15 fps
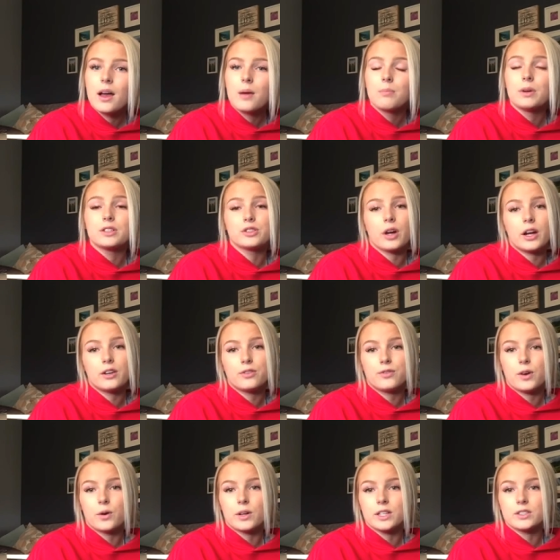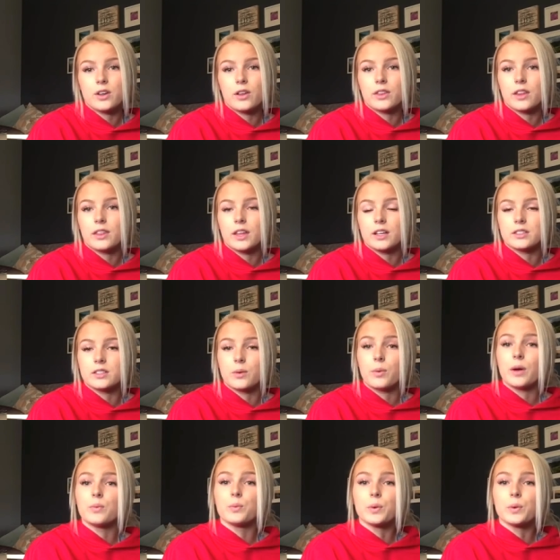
but try to focus on the things that went